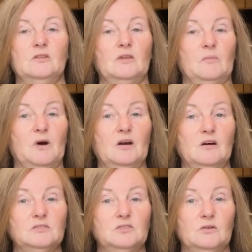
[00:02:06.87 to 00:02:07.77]
They might
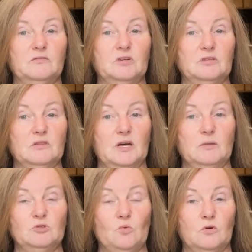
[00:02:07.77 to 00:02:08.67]
also have cooked
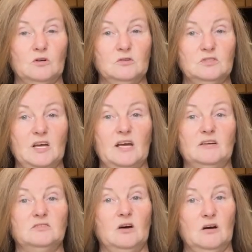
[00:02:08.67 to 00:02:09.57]
lamb's quarters
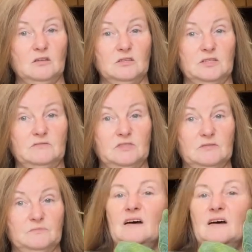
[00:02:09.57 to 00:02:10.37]
and dock leaves.